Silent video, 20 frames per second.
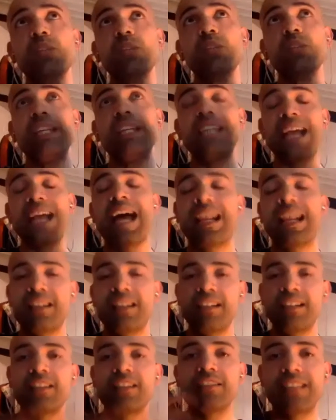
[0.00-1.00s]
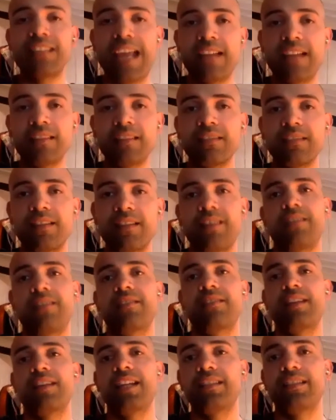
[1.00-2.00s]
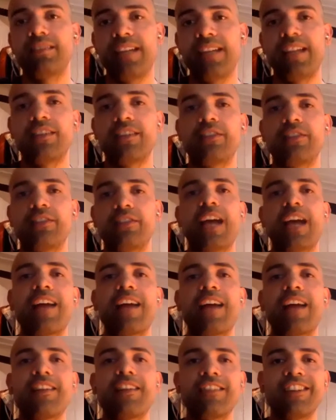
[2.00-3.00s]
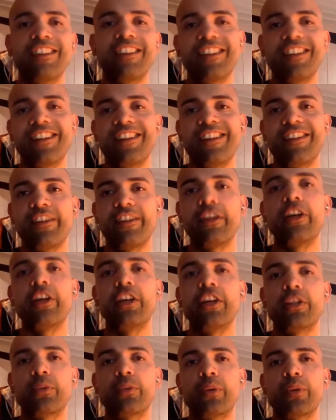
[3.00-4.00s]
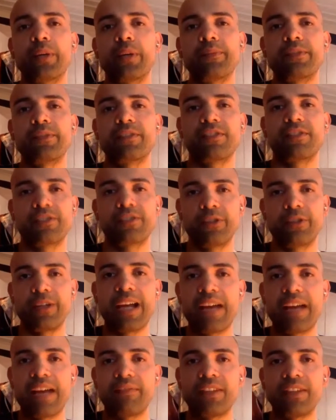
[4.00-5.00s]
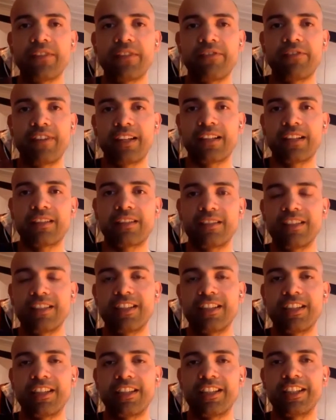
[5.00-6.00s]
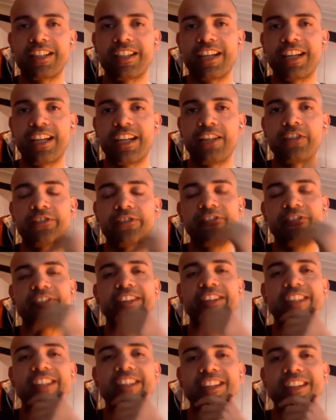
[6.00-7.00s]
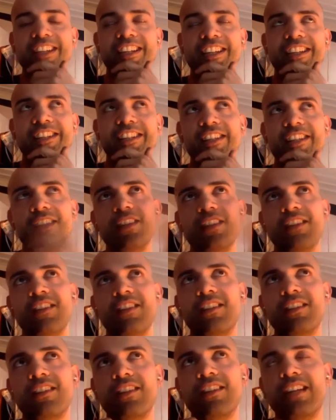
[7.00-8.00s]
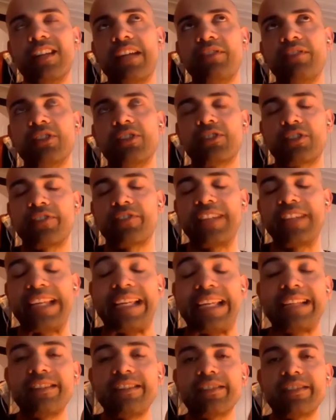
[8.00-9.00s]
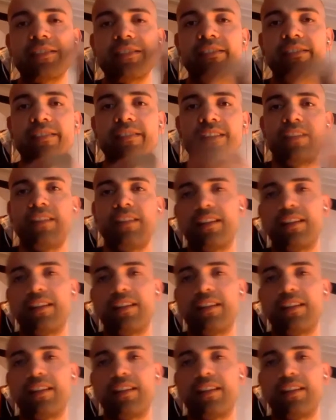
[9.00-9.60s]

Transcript: he had a little tent, and inside the tent you had the earthworms. So you have different kind of levels of heat. And then